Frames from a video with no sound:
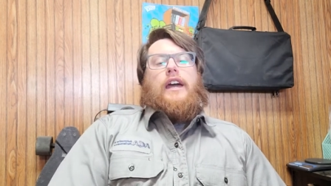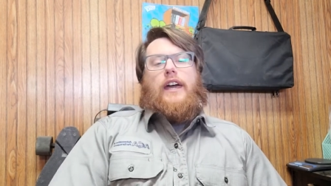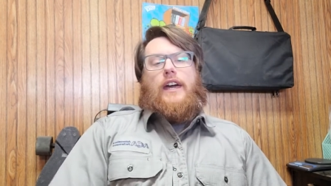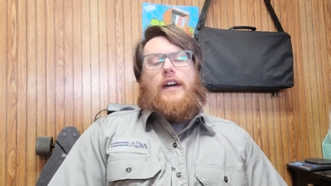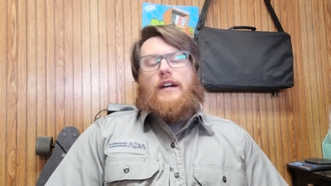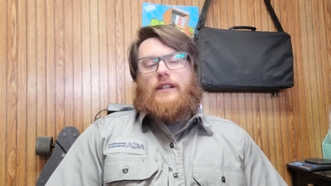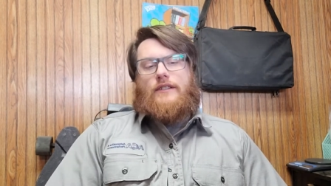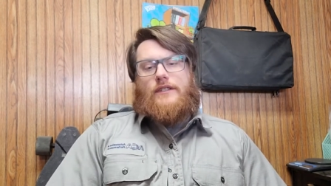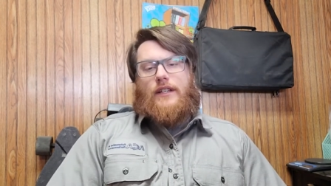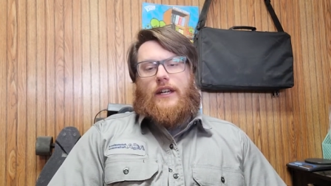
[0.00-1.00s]

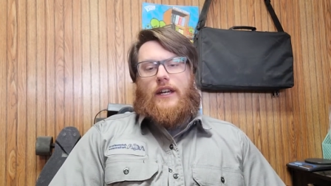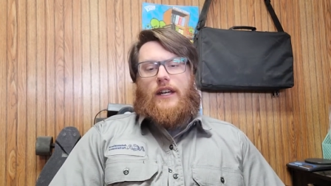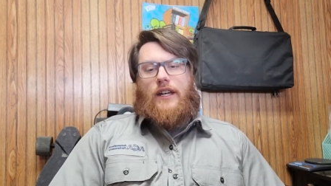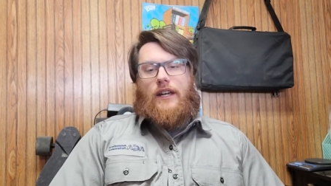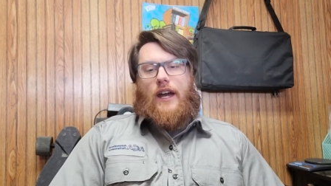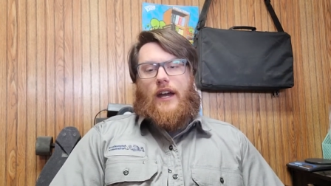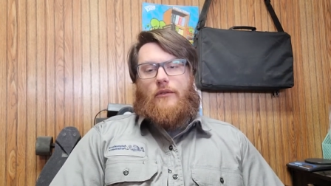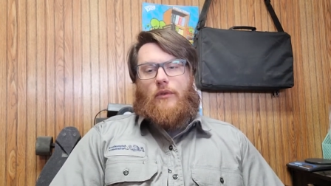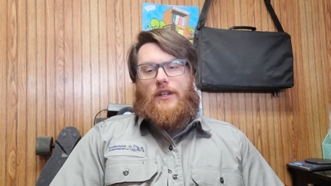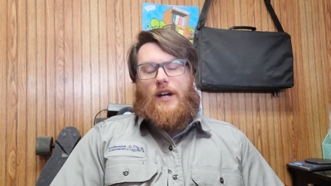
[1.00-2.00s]
and he
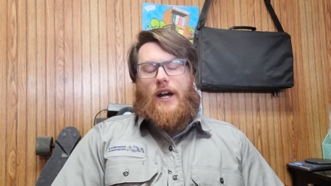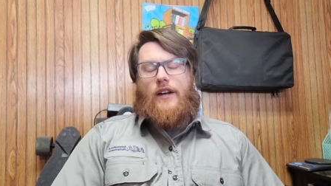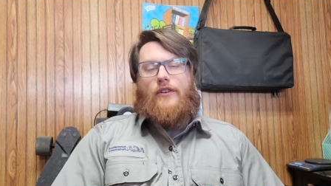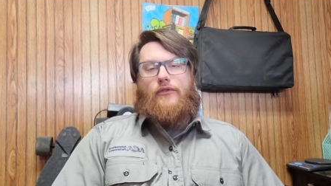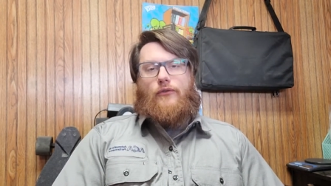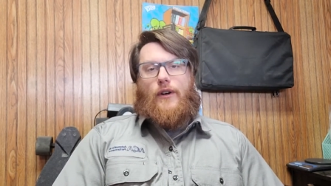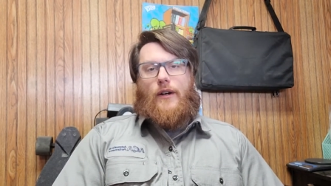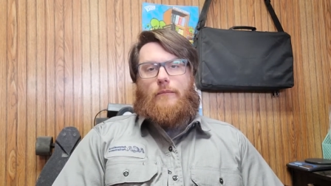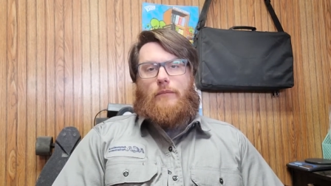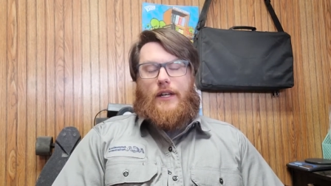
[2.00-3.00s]
had retired
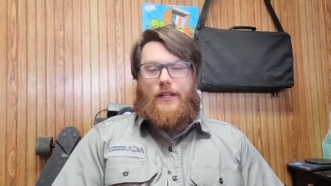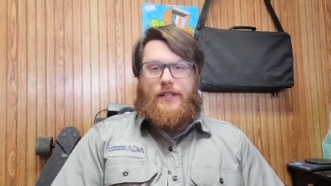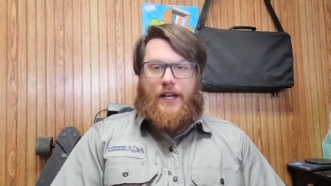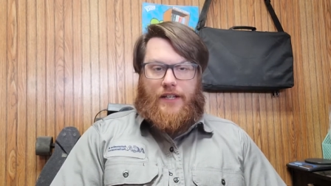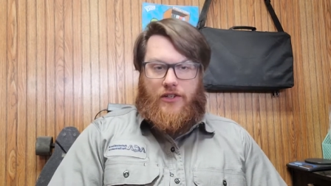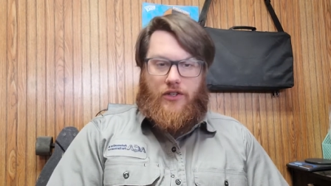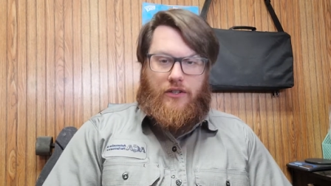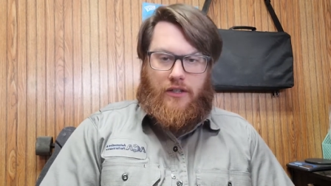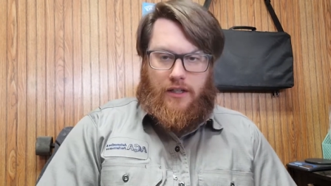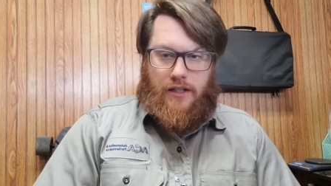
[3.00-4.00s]
from being a
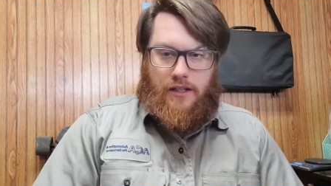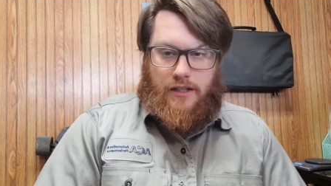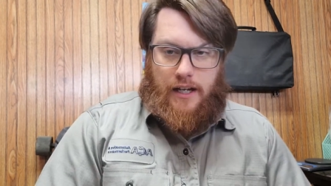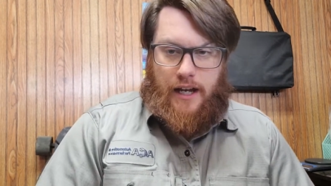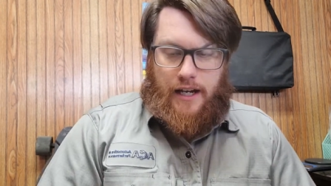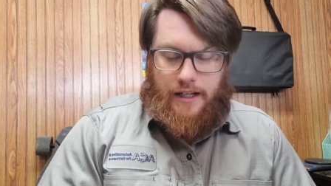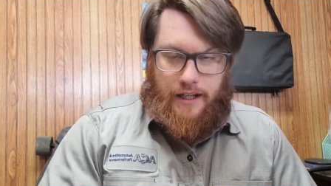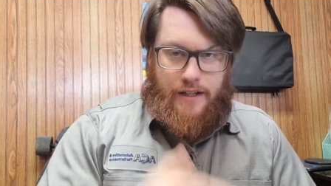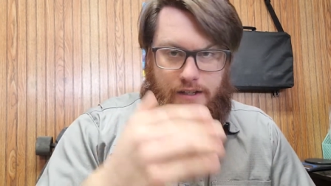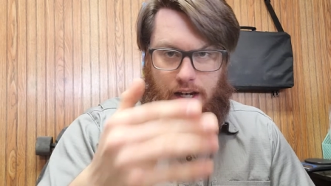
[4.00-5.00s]
technician and
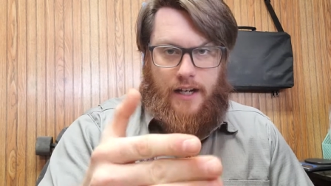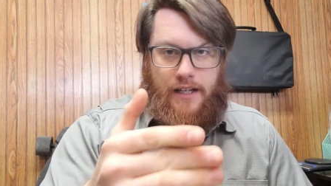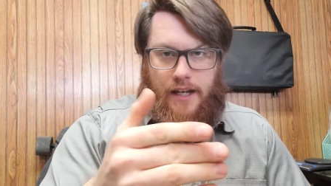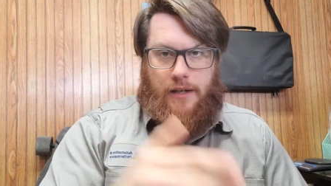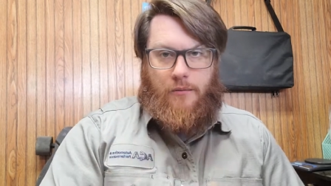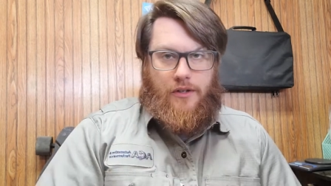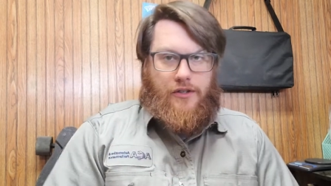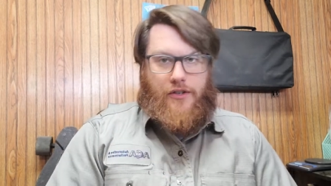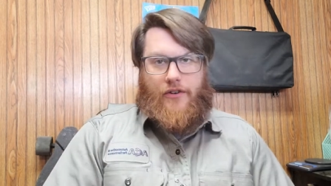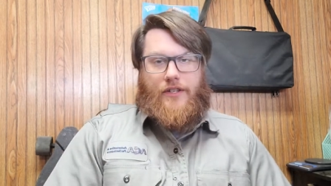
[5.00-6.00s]
he decided that he wanted to
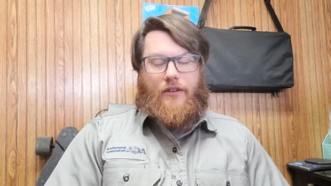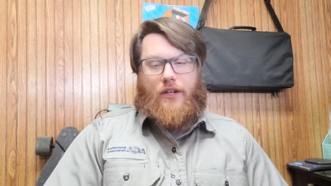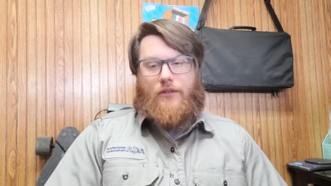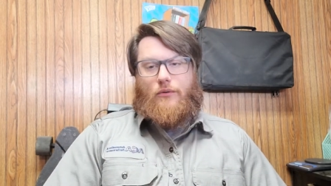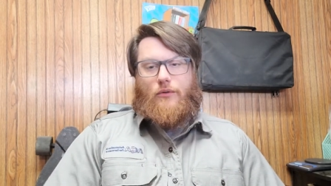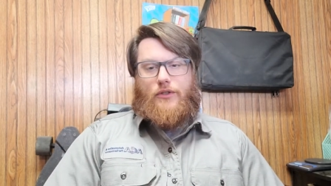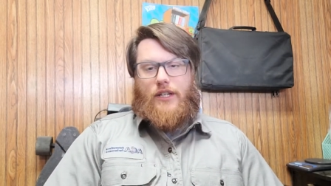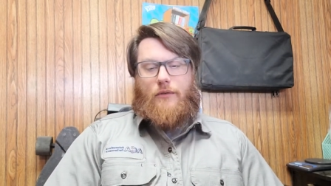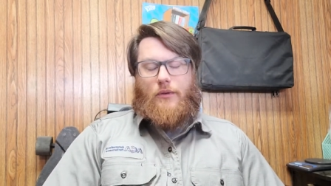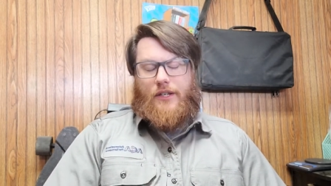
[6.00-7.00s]
start selling tools.
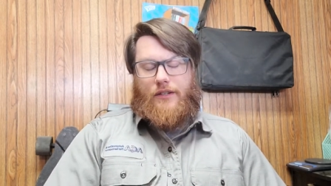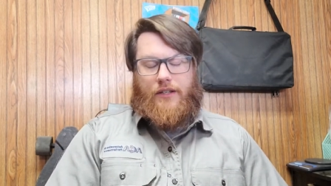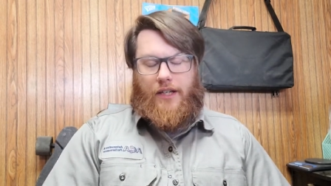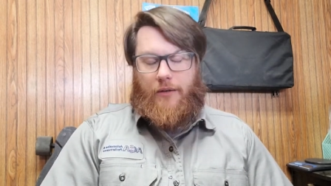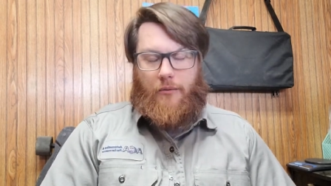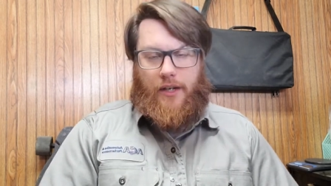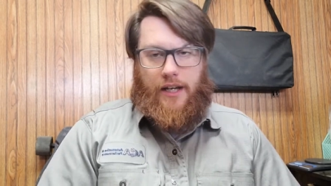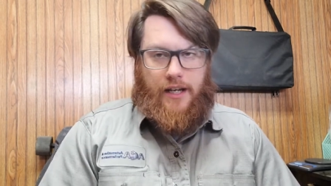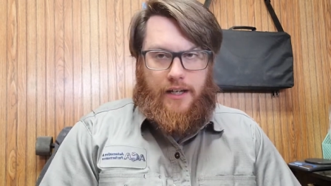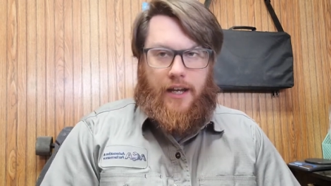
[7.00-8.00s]
He would he went
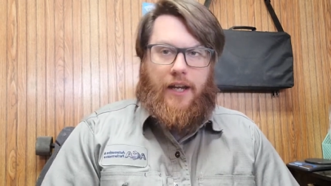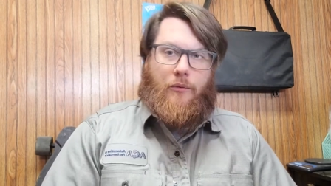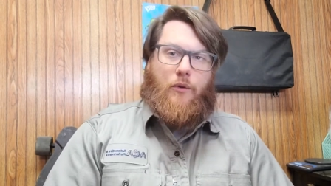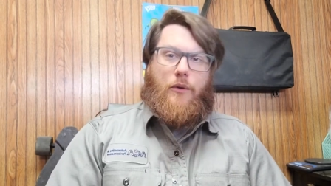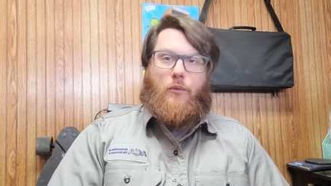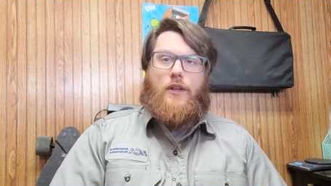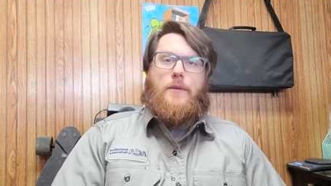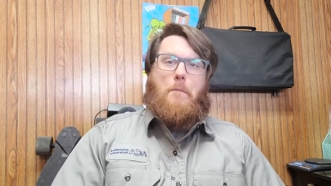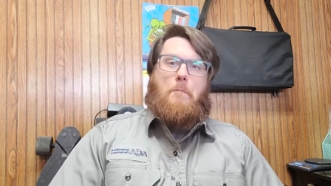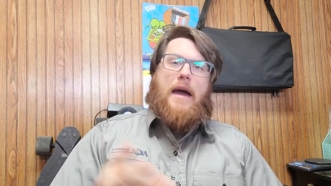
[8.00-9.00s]
ahead and went
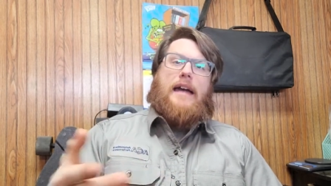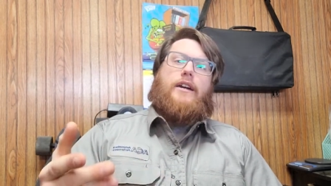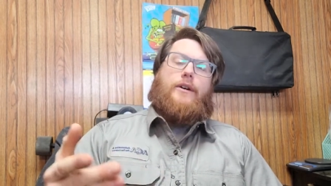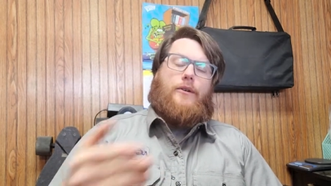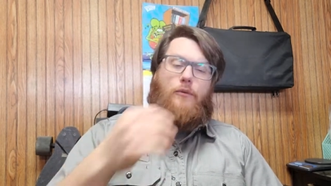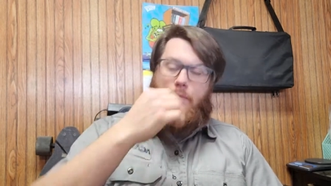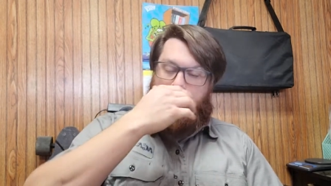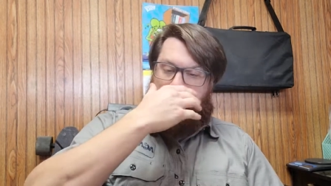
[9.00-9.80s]
with Matco